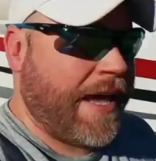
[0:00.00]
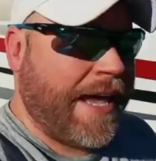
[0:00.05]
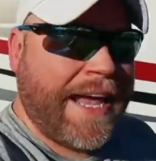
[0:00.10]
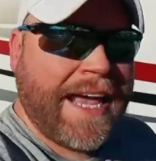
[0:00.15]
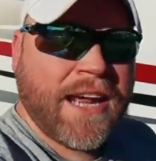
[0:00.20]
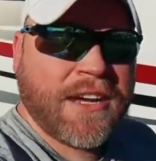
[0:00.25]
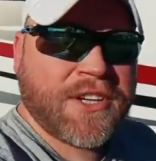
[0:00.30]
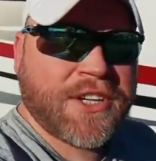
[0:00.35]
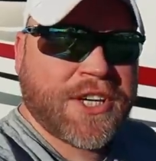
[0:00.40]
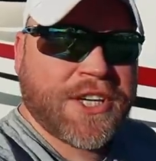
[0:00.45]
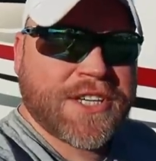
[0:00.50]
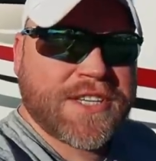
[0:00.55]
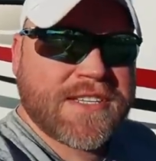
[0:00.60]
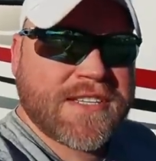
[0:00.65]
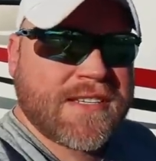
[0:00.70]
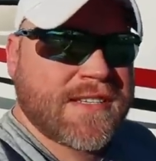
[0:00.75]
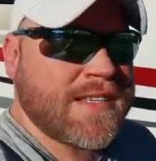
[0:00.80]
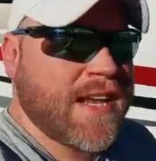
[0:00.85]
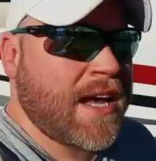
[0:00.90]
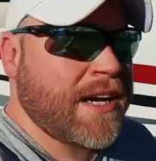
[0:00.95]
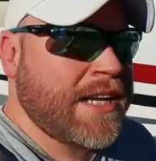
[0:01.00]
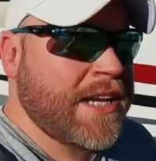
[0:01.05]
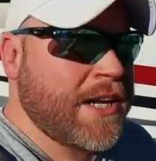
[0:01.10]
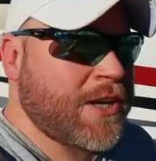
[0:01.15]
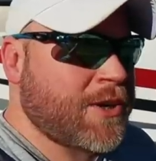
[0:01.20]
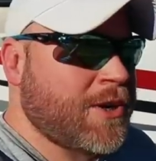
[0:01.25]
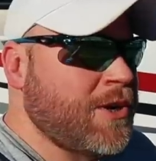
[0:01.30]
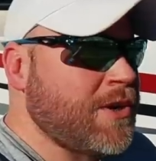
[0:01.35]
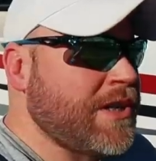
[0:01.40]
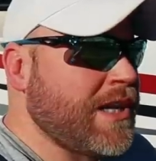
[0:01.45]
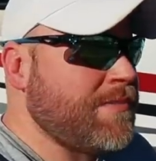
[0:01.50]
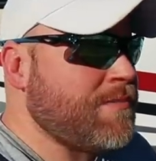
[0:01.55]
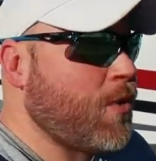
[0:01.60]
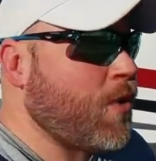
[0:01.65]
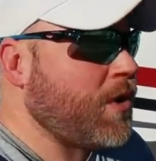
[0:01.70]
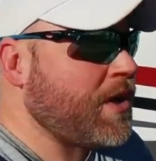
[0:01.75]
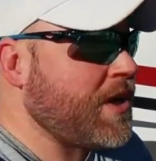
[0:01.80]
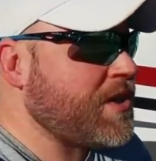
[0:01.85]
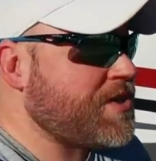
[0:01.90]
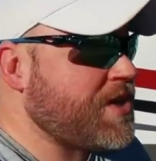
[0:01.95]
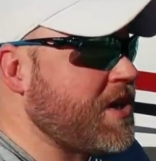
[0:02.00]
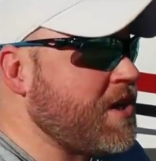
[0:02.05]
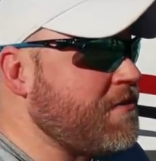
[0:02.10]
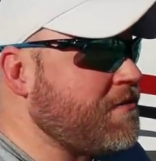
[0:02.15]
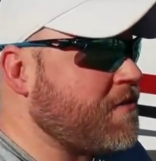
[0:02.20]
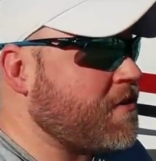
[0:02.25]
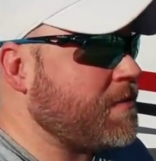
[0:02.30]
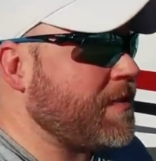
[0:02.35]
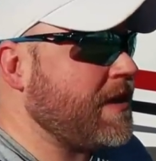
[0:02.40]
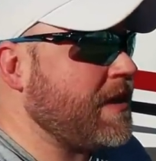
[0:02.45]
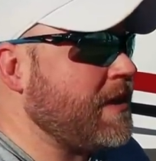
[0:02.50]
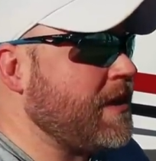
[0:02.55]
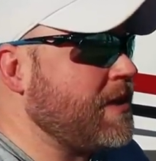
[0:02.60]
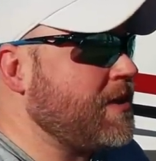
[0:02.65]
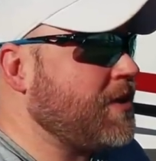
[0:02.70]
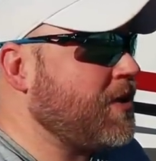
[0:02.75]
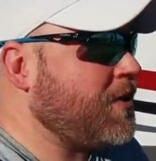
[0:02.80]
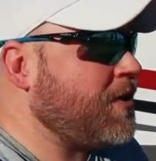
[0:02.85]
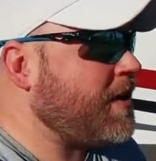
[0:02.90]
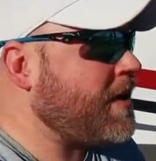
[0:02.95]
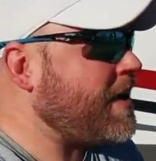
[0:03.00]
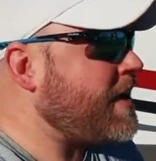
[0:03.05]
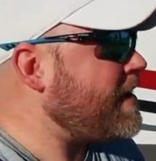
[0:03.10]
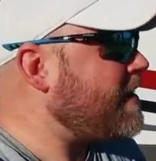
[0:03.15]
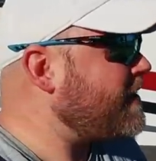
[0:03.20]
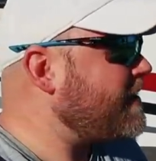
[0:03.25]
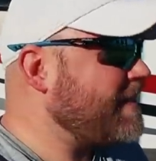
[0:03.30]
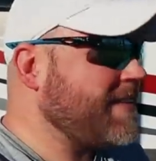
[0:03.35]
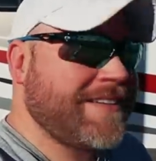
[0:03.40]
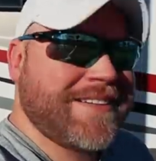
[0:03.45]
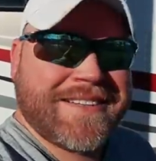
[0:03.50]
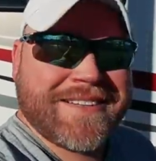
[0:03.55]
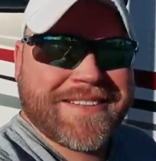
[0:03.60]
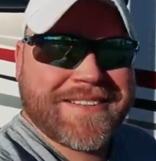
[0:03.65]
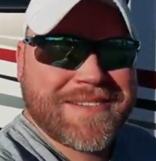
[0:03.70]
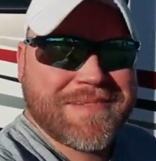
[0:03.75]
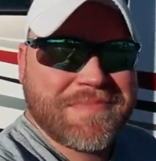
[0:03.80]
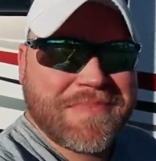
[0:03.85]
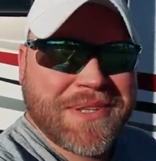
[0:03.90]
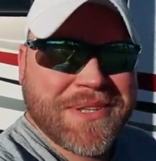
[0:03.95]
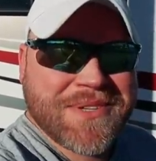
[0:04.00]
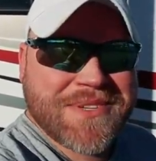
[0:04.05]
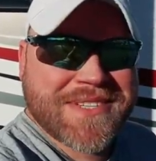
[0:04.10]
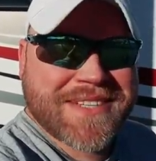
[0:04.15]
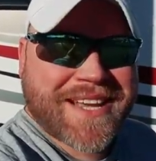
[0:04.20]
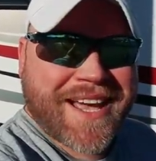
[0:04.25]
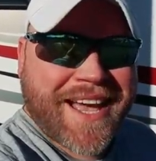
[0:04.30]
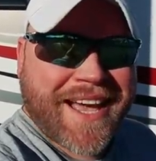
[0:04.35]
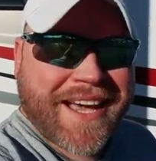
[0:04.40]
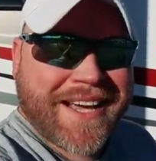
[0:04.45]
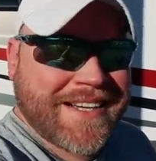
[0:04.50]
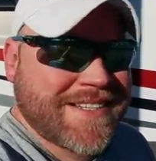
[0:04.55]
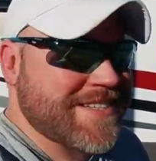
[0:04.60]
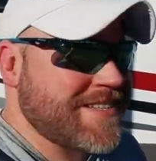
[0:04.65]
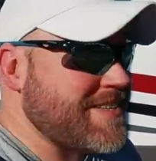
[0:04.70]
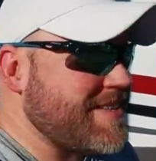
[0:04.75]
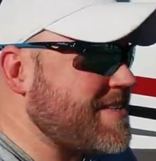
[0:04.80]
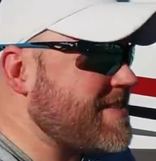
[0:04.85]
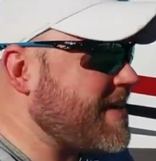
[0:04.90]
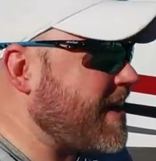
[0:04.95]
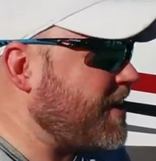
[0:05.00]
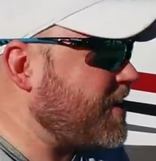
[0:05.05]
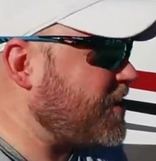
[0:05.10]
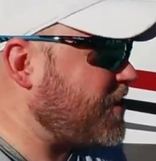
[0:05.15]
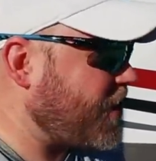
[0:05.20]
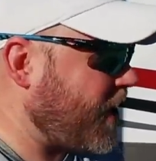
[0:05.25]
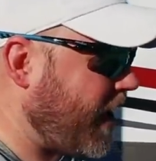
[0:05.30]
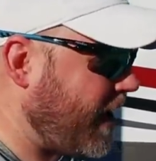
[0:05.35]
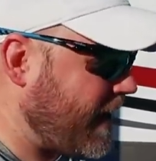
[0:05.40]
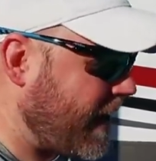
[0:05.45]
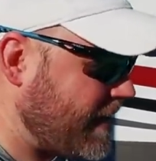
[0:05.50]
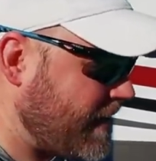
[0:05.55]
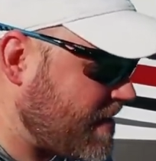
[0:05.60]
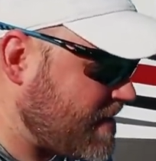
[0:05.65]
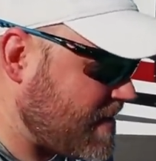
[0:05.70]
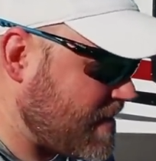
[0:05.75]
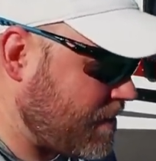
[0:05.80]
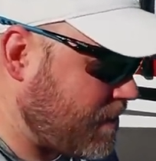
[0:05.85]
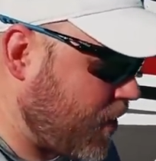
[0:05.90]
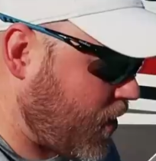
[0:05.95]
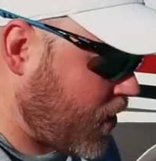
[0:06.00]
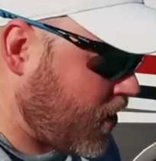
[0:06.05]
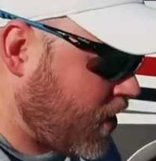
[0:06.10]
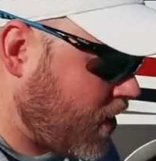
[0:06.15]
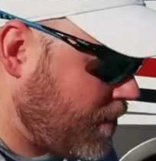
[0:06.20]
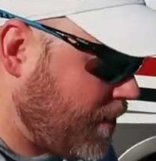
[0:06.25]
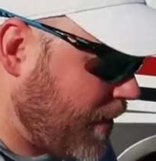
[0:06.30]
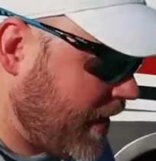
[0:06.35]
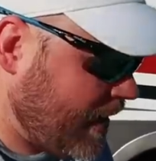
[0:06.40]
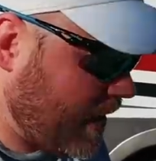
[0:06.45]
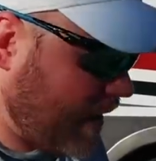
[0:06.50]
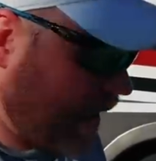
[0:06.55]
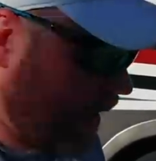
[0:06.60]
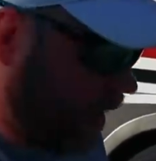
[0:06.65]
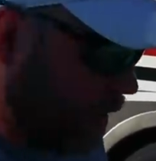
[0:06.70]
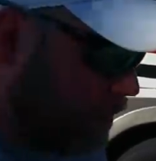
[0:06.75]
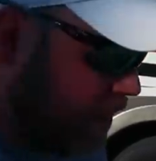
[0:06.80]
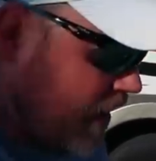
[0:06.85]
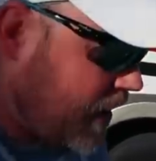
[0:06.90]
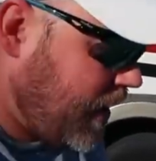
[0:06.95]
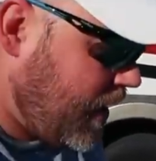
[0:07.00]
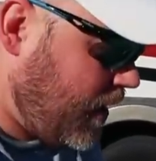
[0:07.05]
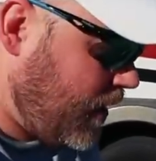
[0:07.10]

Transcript: And good sunny early morning to you from Illinois. Blue skies and sunshine. I did some urban camping